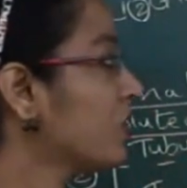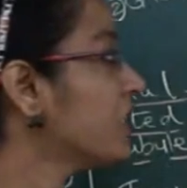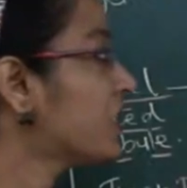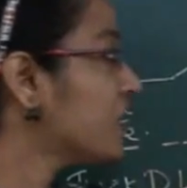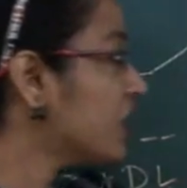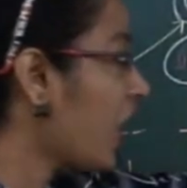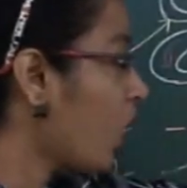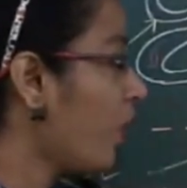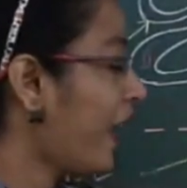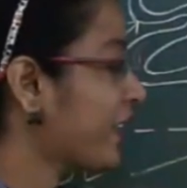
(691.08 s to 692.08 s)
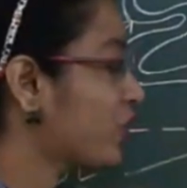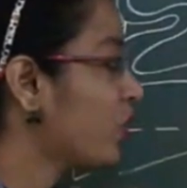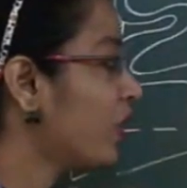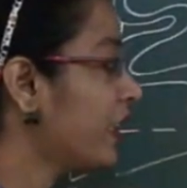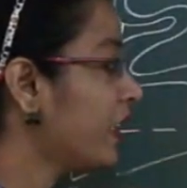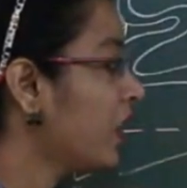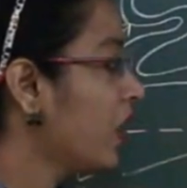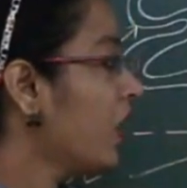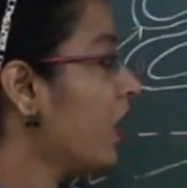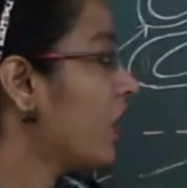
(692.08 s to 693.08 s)
this is how actually
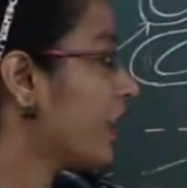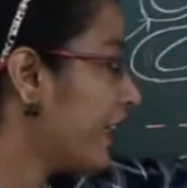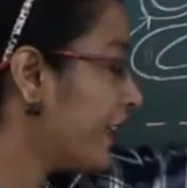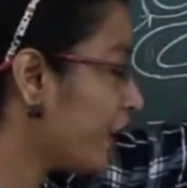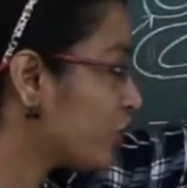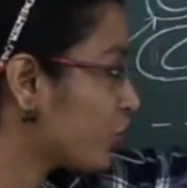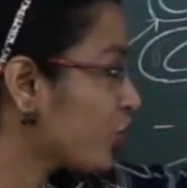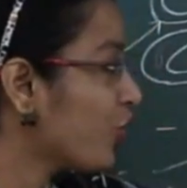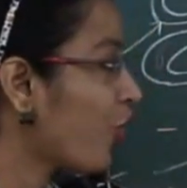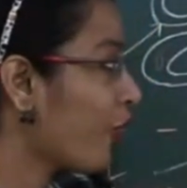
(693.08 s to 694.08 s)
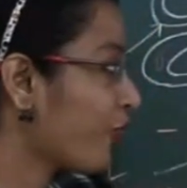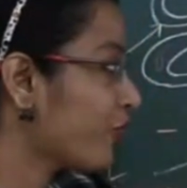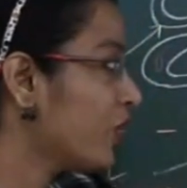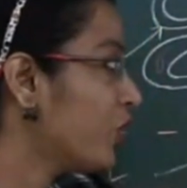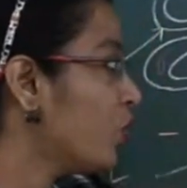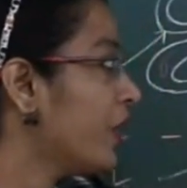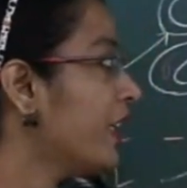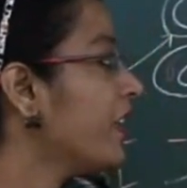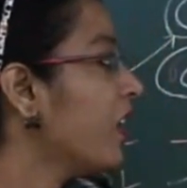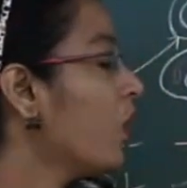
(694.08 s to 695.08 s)
conduction of the
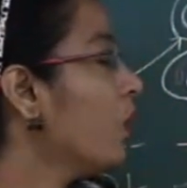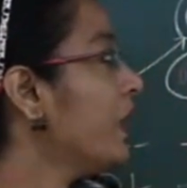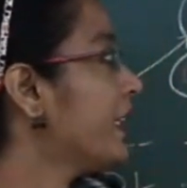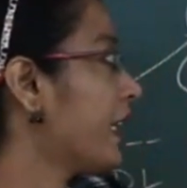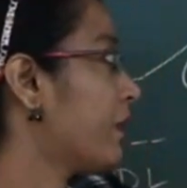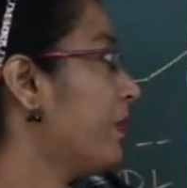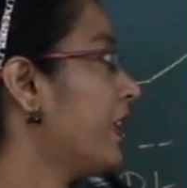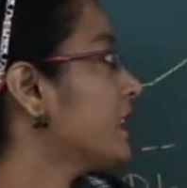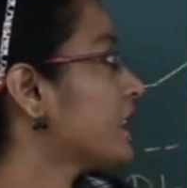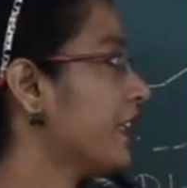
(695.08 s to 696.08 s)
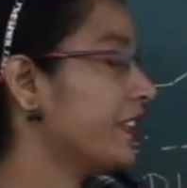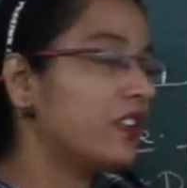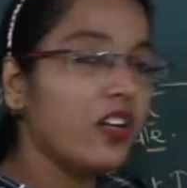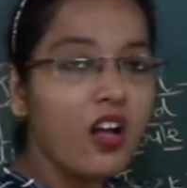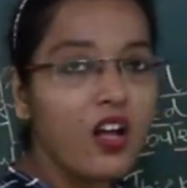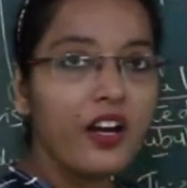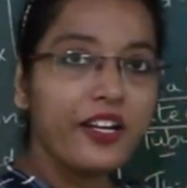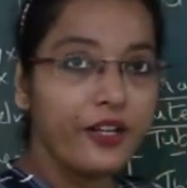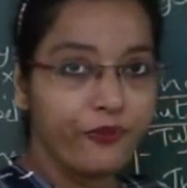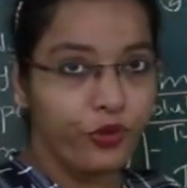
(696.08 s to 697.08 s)
urine will take place in the
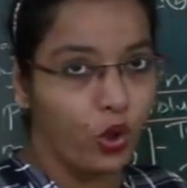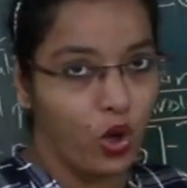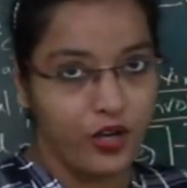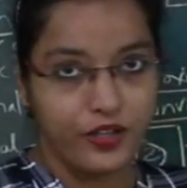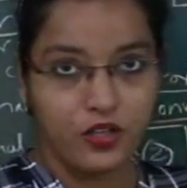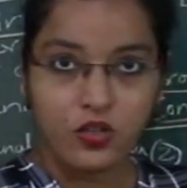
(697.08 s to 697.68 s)
nephron.